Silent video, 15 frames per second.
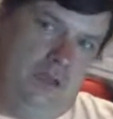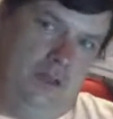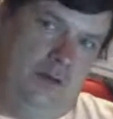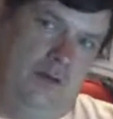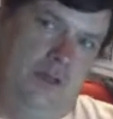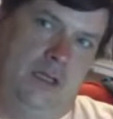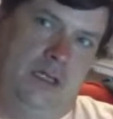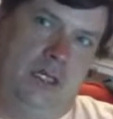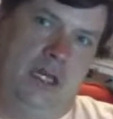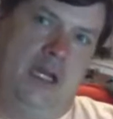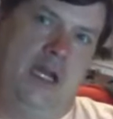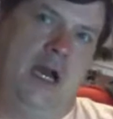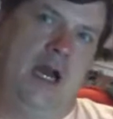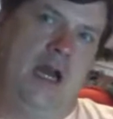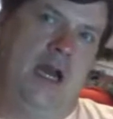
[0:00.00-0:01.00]
only
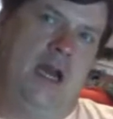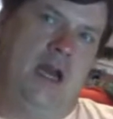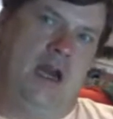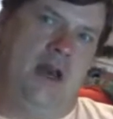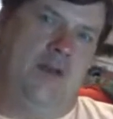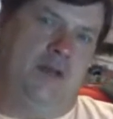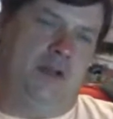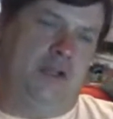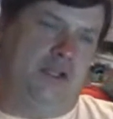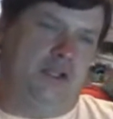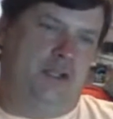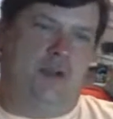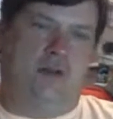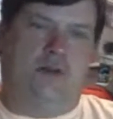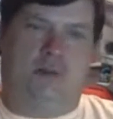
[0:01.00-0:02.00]
thing I have an
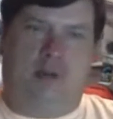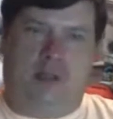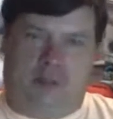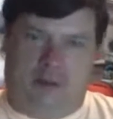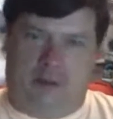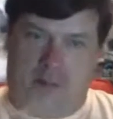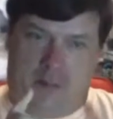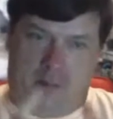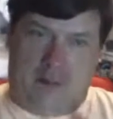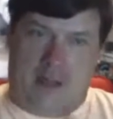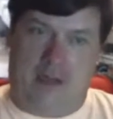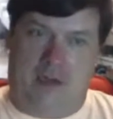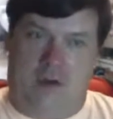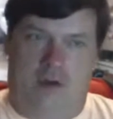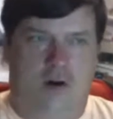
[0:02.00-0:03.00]
issue with
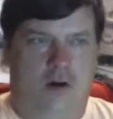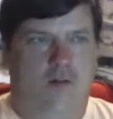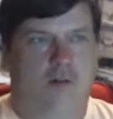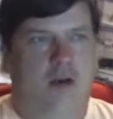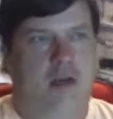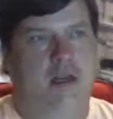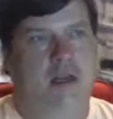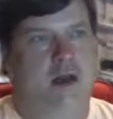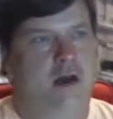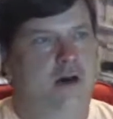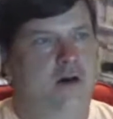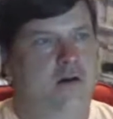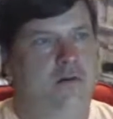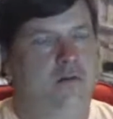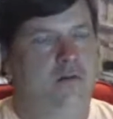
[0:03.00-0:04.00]
that car right
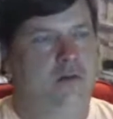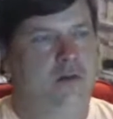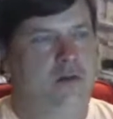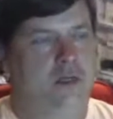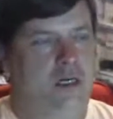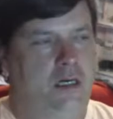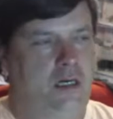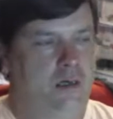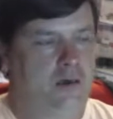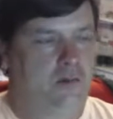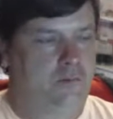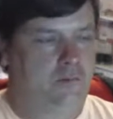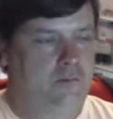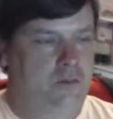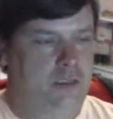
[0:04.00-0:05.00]
now
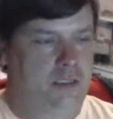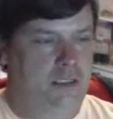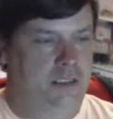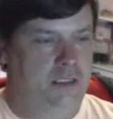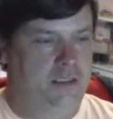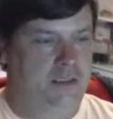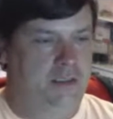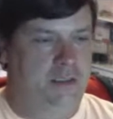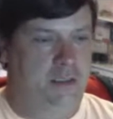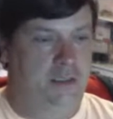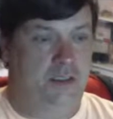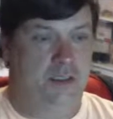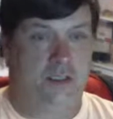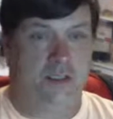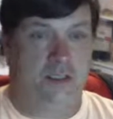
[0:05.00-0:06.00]
is
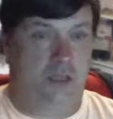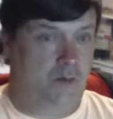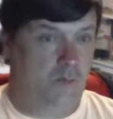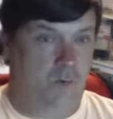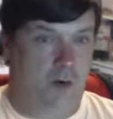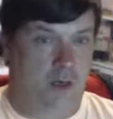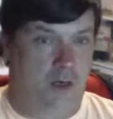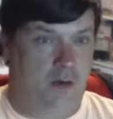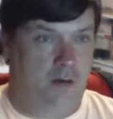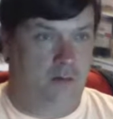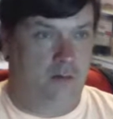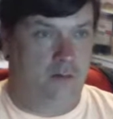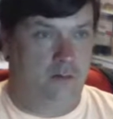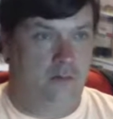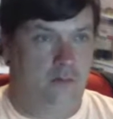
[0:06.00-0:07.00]
somewhere,
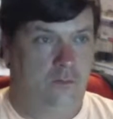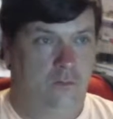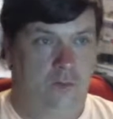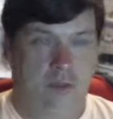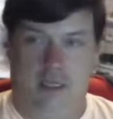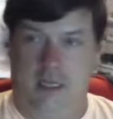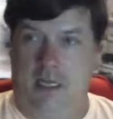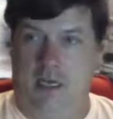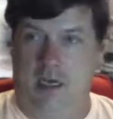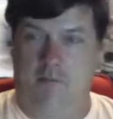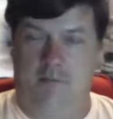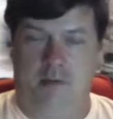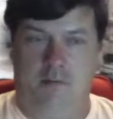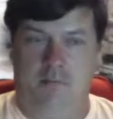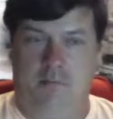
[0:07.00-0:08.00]
we cannot
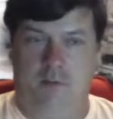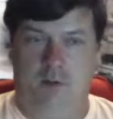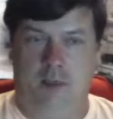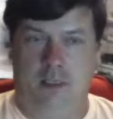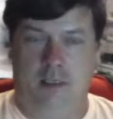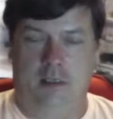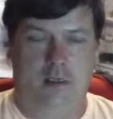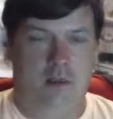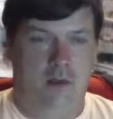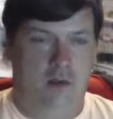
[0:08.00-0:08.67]
pinpoint it,